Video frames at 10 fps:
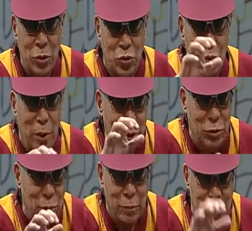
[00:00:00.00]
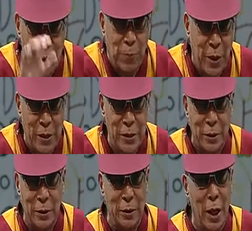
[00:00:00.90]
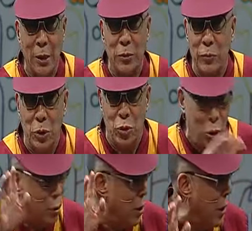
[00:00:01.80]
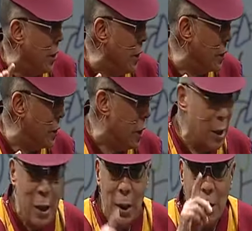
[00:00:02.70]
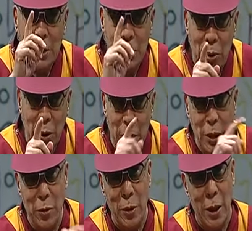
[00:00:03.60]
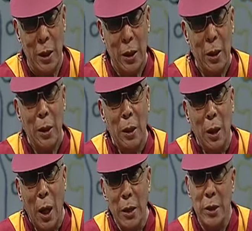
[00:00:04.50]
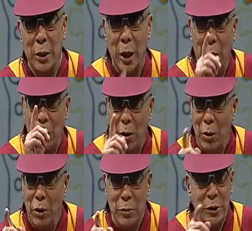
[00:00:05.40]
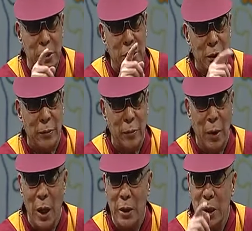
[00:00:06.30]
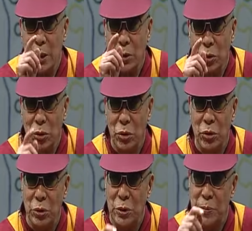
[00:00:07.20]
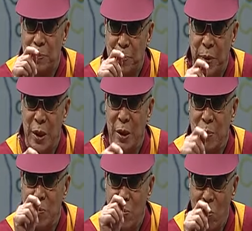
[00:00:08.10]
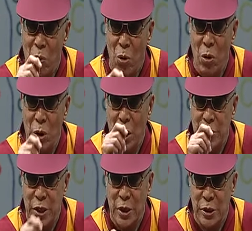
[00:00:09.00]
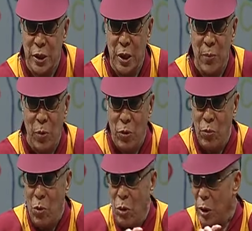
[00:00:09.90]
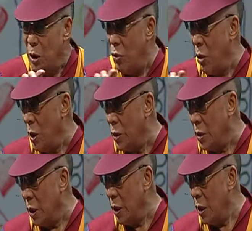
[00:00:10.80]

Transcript: too much sort of suppression. That's what we're totally against. So in any way, I think the economy system, I think you should pay more attention about more equality.